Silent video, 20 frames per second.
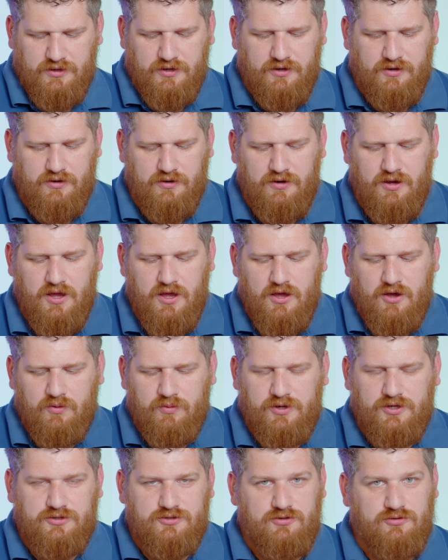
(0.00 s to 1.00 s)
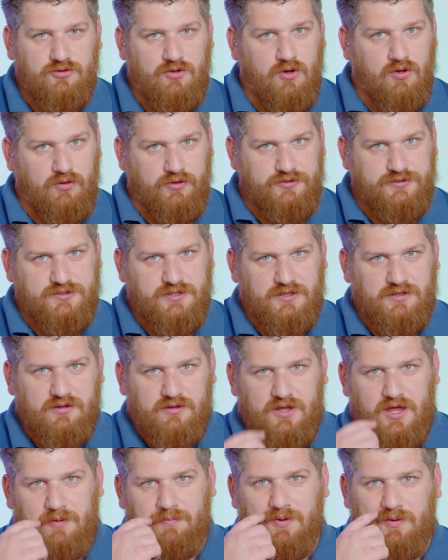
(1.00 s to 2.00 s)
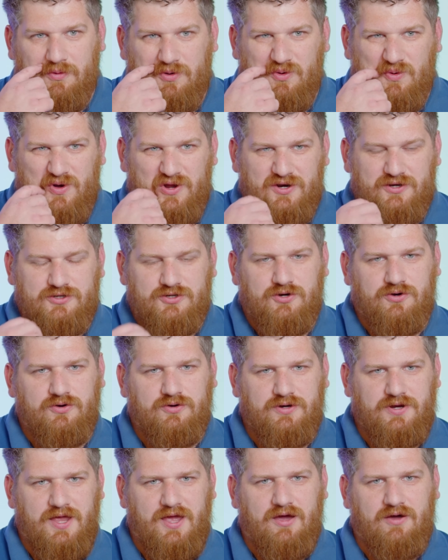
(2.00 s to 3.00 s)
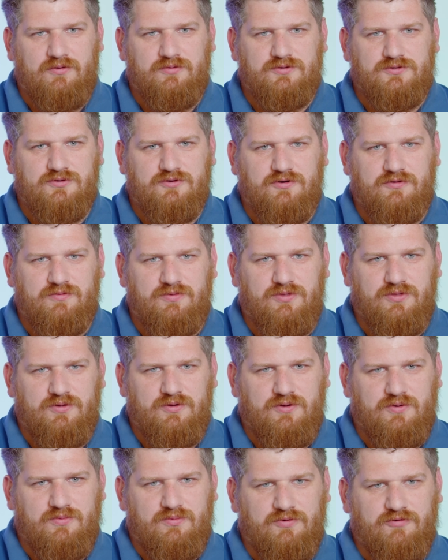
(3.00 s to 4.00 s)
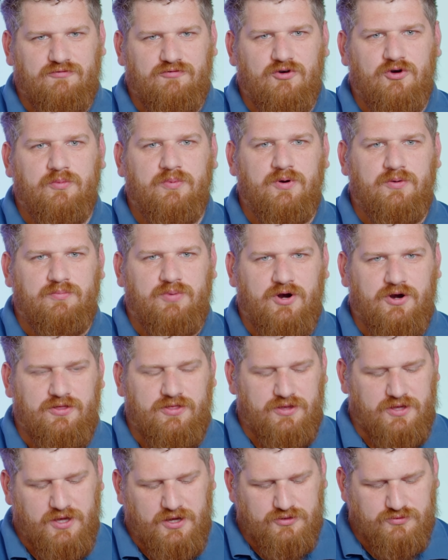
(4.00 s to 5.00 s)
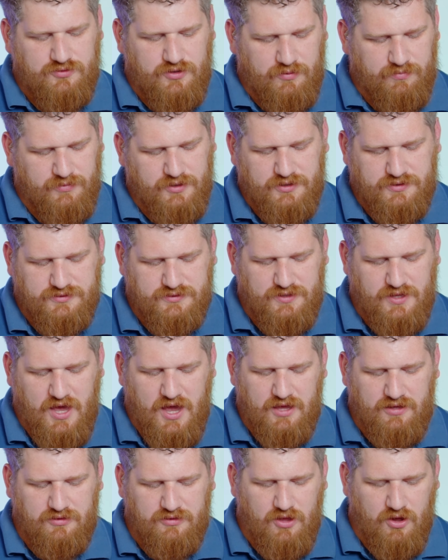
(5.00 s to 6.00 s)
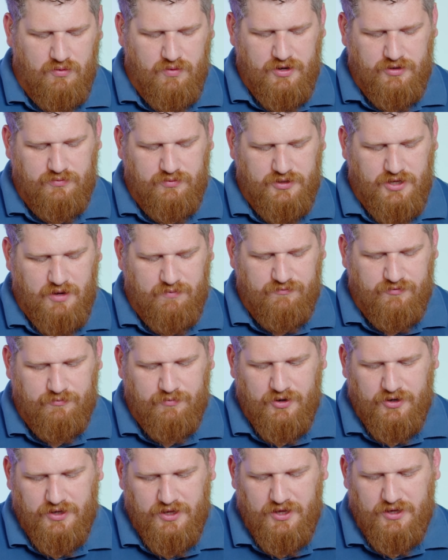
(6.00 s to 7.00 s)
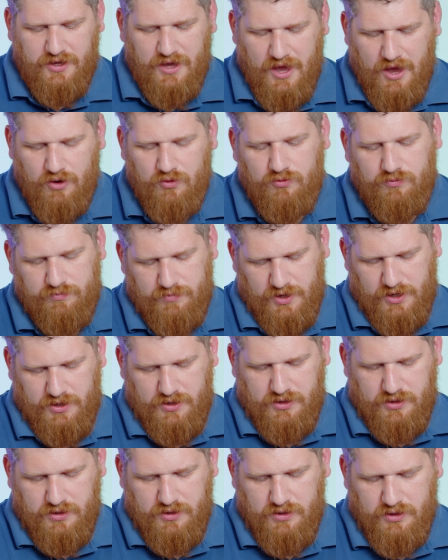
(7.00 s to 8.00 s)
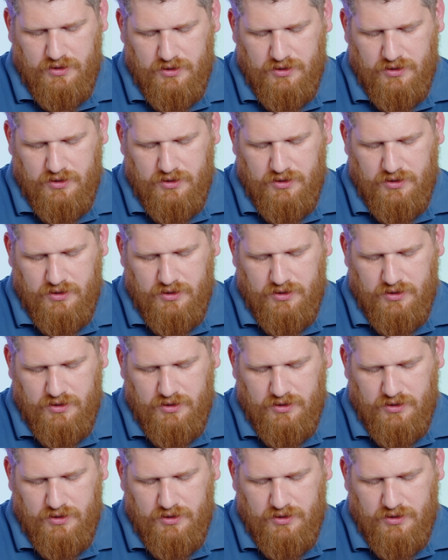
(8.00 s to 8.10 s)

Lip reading: here, we can turn the whole signal up, but we want to turn down sort of the reverberant part of the kick drum because that low end will come from our kick out mic.